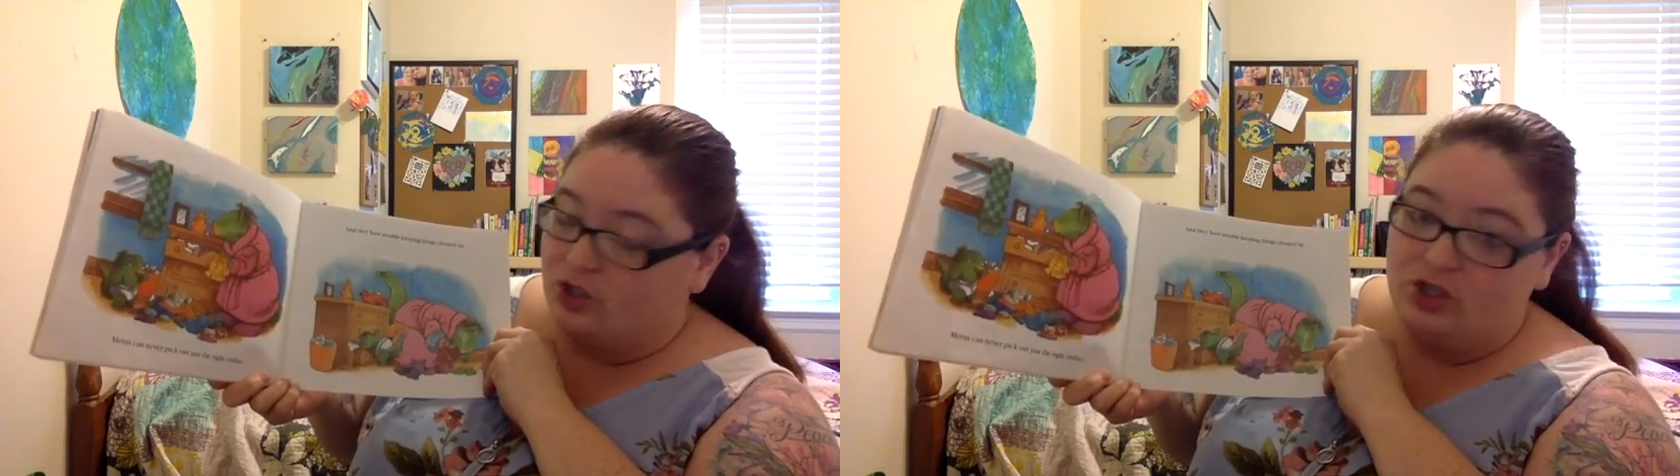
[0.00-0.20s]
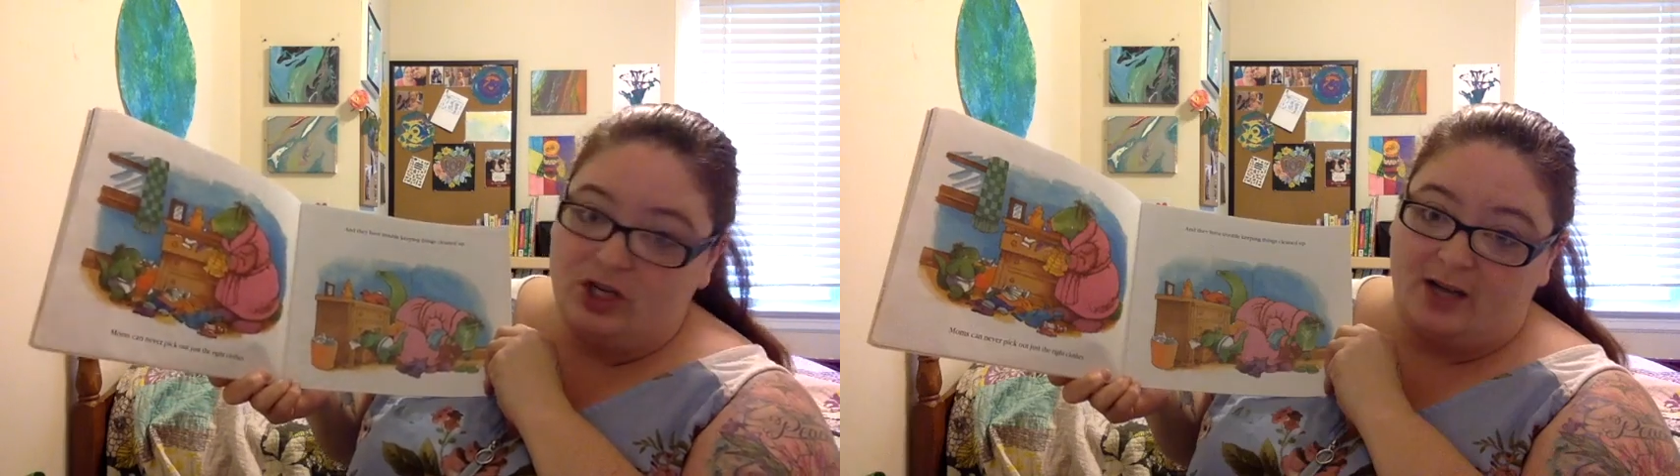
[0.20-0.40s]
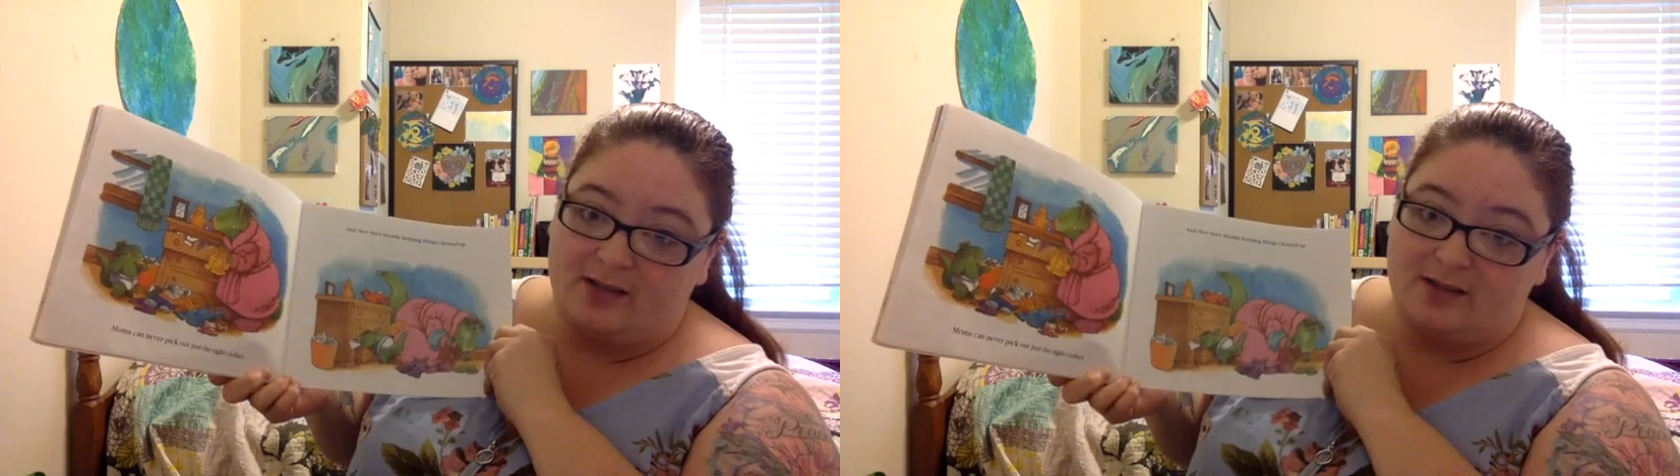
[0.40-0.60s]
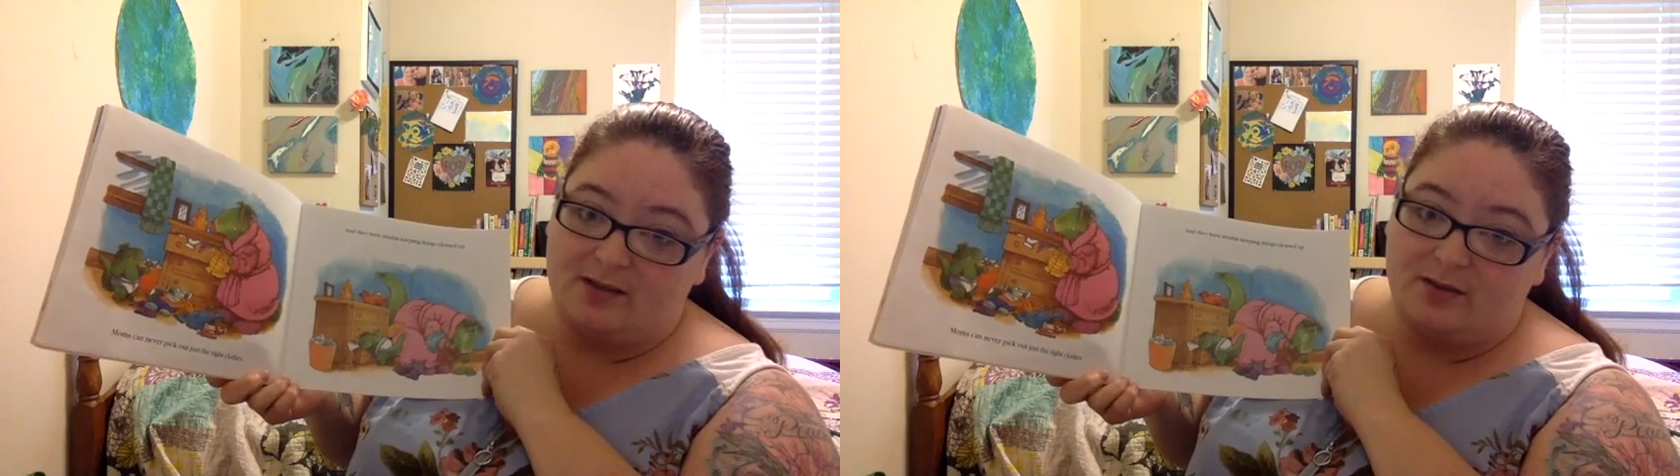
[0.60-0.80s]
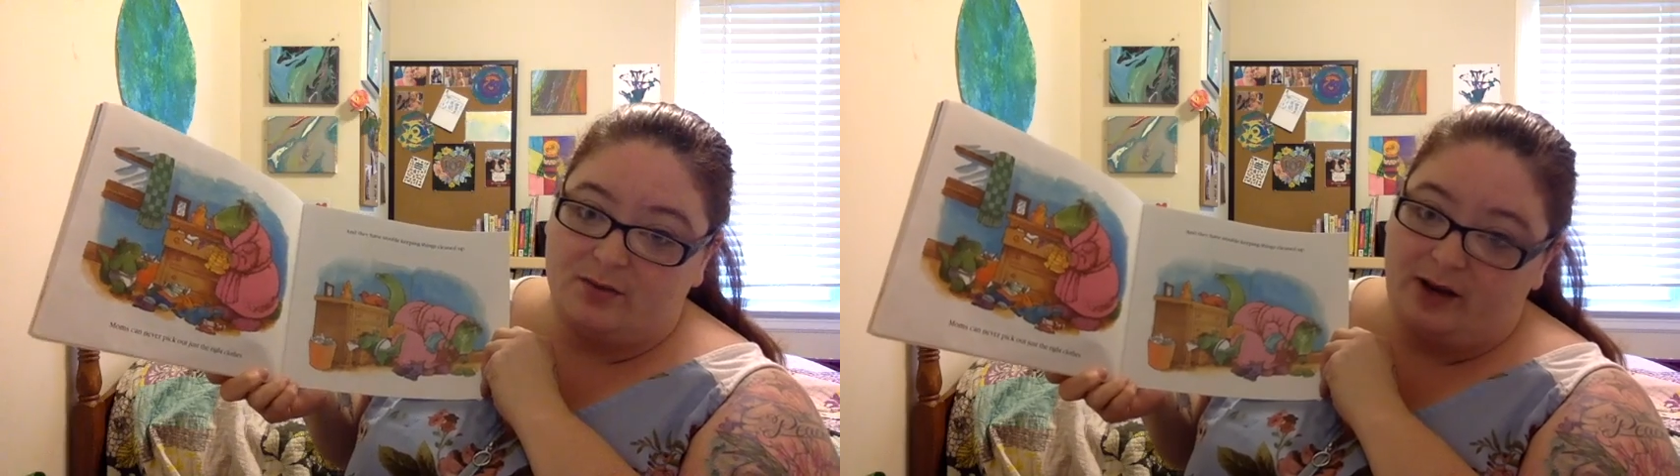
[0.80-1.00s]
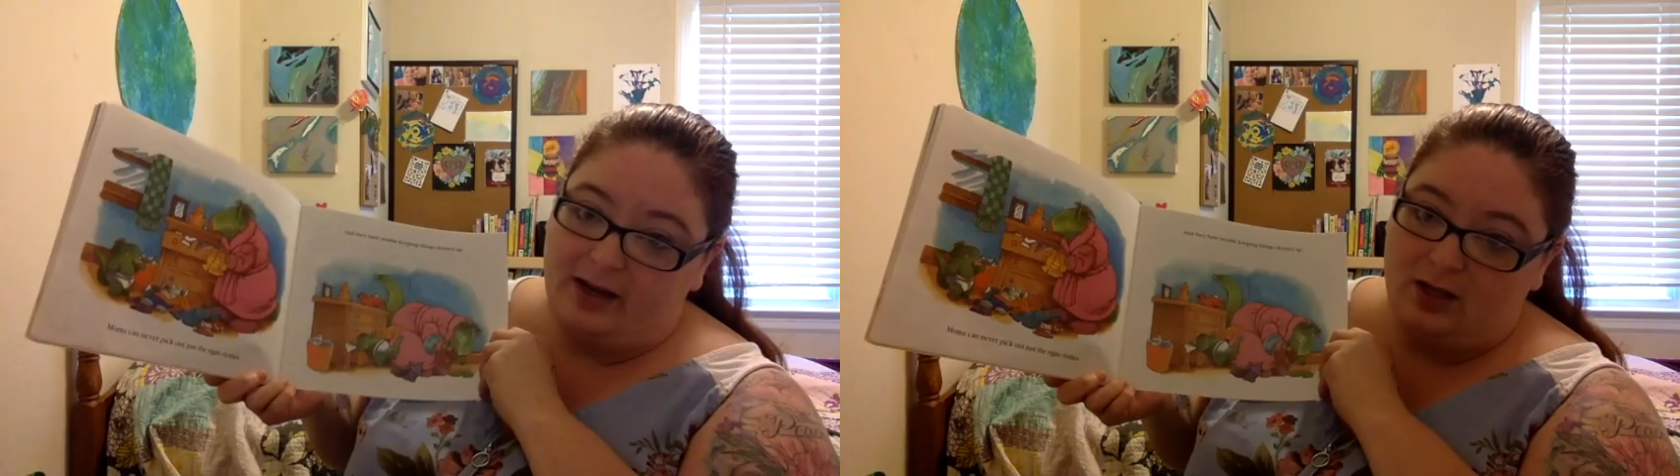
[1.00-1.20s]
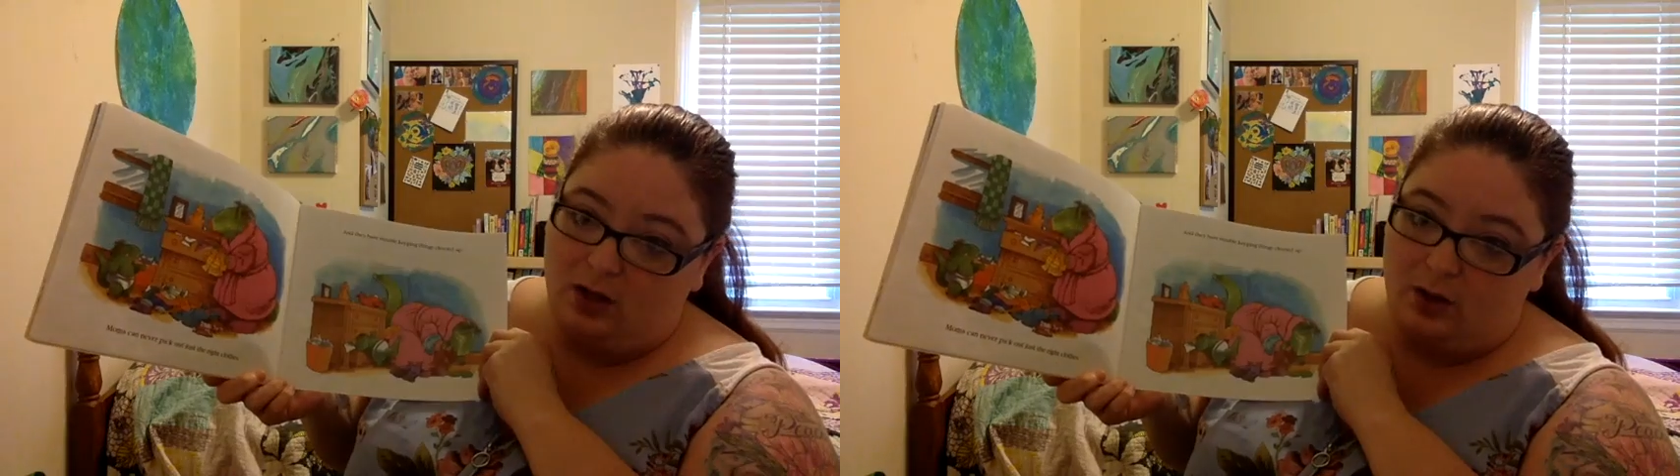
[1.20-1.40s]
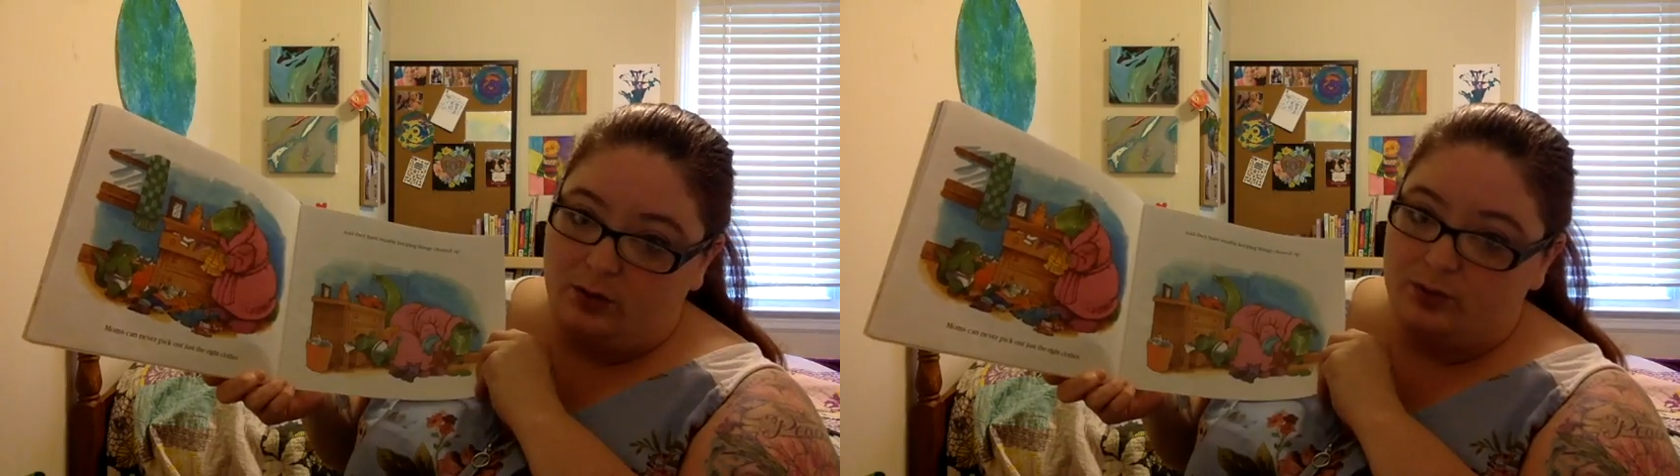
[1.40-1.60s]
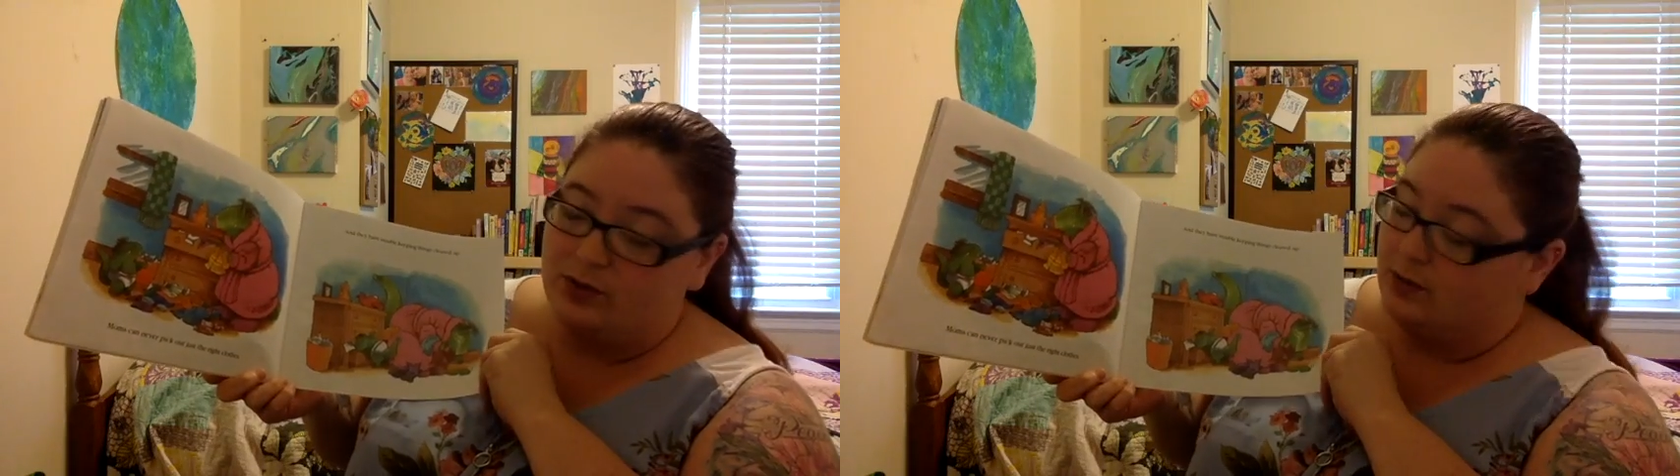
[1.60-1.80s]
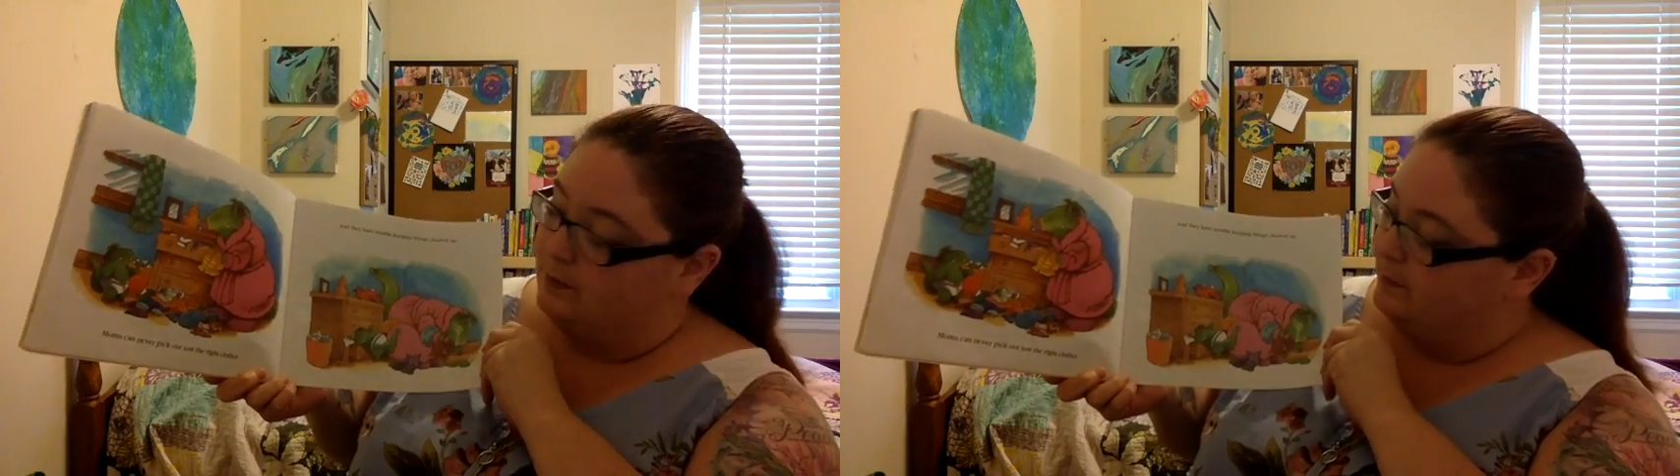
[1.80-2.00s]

just the right clothes.